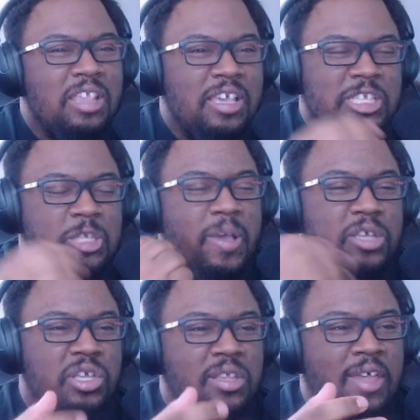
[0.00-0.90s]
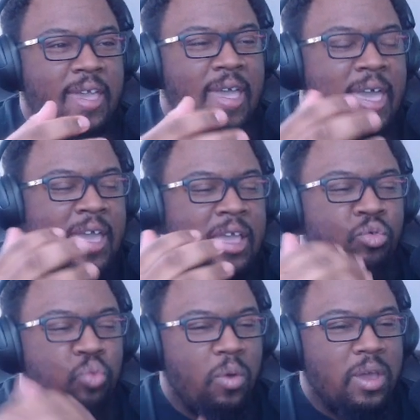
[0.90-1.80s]
I think especially like
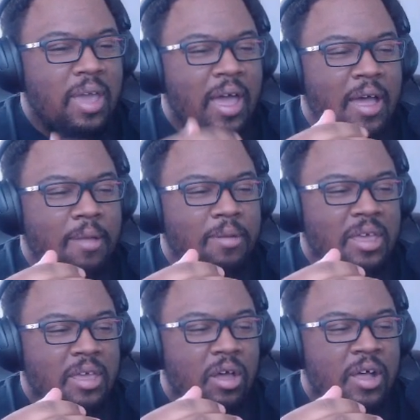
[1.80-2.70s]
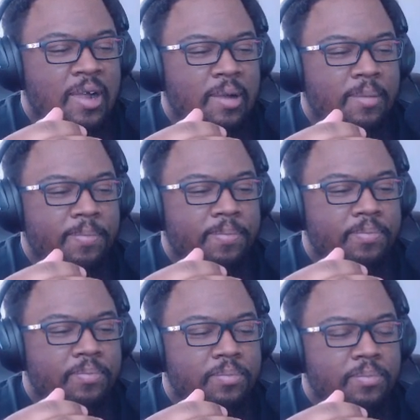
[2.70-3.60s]
growing, um, like um,
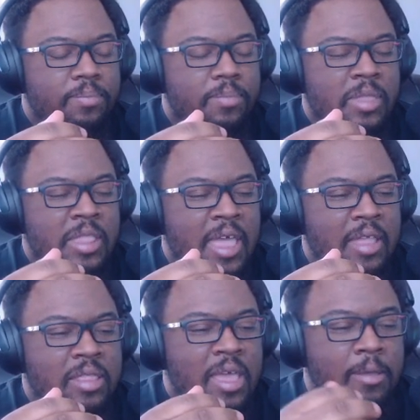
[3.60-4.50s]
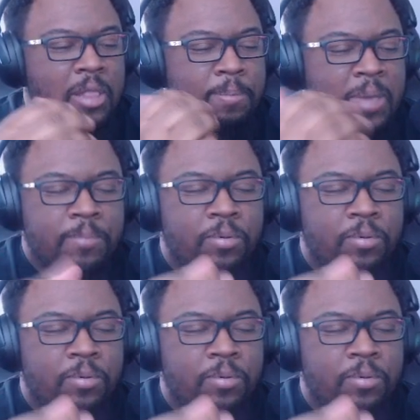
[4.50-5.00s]
that that that